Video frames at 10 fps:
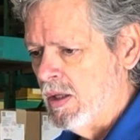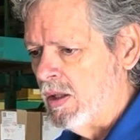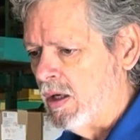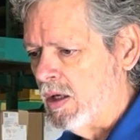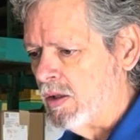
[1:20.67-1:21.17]
Uh,
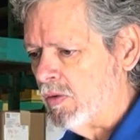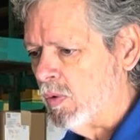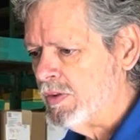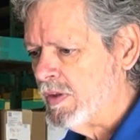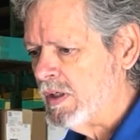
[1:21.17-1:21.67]
the
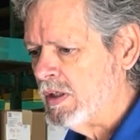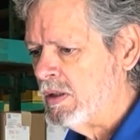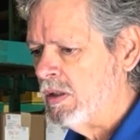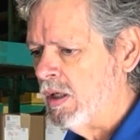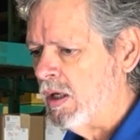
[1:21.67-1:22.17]
one
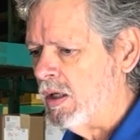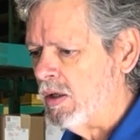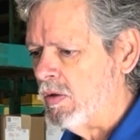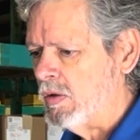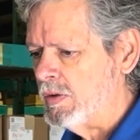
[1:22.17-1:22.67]
thing
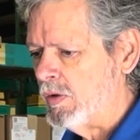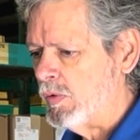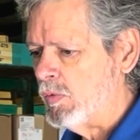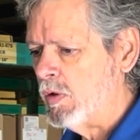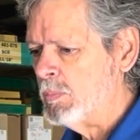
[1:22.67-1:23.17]
uh, that we
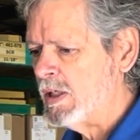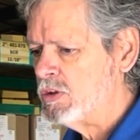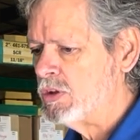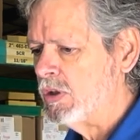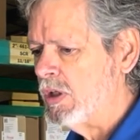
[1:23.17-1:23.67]
want to make
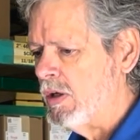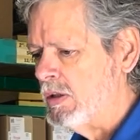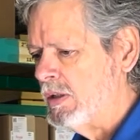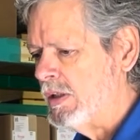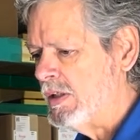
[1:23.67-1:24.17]
sure
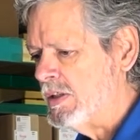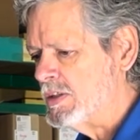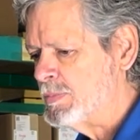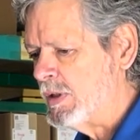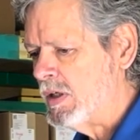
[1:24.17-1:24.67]

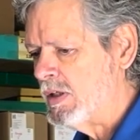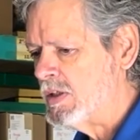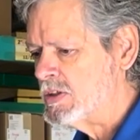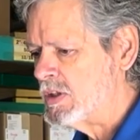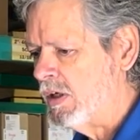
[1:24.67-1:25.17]
is
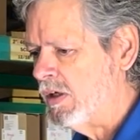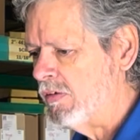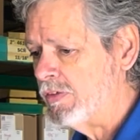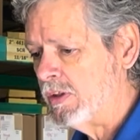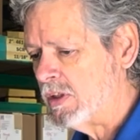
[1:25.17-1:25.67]
because
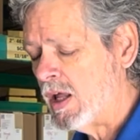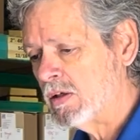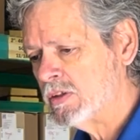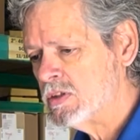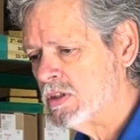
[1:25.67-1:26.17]
of the
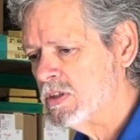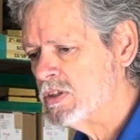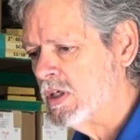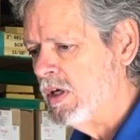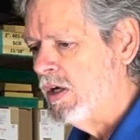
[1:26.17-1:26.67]
tolerances
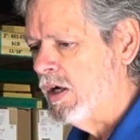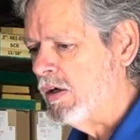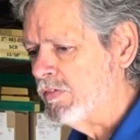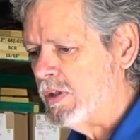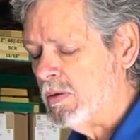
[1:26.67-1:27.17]

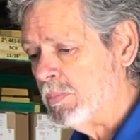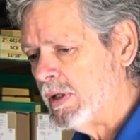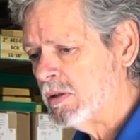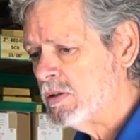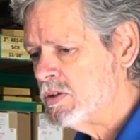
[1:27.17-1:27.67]
of the
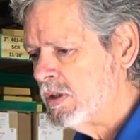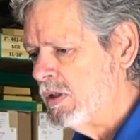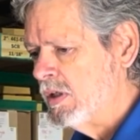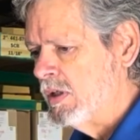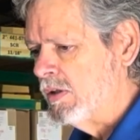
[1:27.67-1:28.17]
impellers
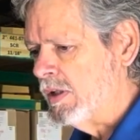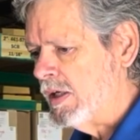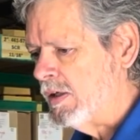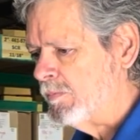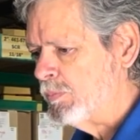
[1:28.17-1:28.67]

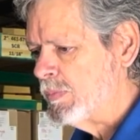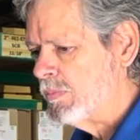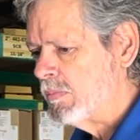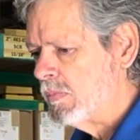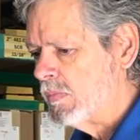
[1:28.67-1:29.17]
that
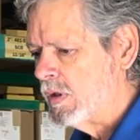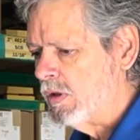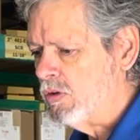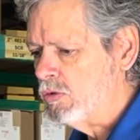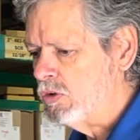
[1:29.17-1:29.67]

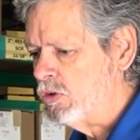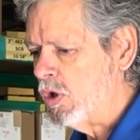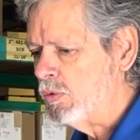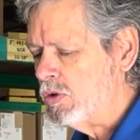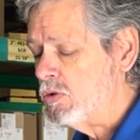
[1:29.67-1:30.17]
you
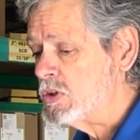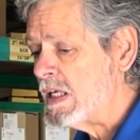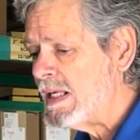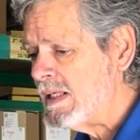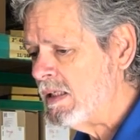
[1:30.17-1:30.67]
don't use
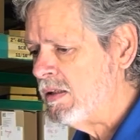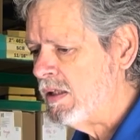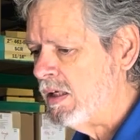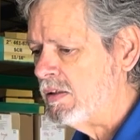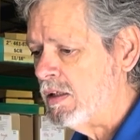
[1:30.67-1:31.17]

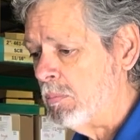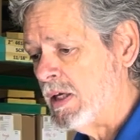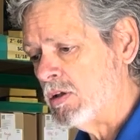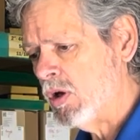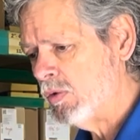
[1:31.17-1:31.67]
anything that may
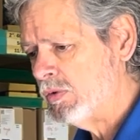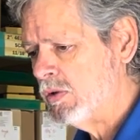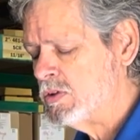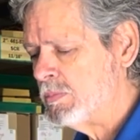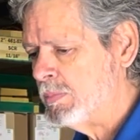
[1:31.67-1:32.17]
coat
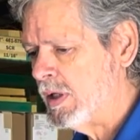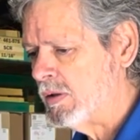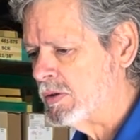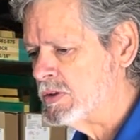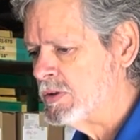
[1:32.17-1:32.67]
those
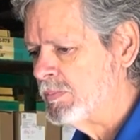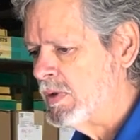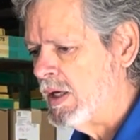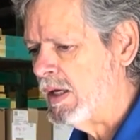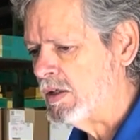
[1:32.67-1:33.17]
impellers
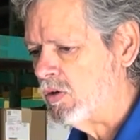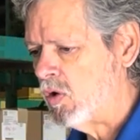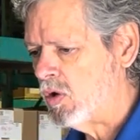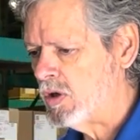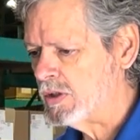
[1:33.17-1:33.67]
and
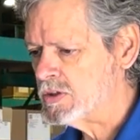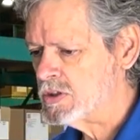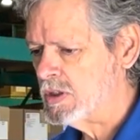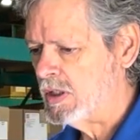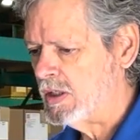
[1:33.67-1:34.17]

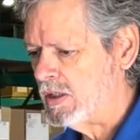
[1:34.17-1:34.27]
cause uh,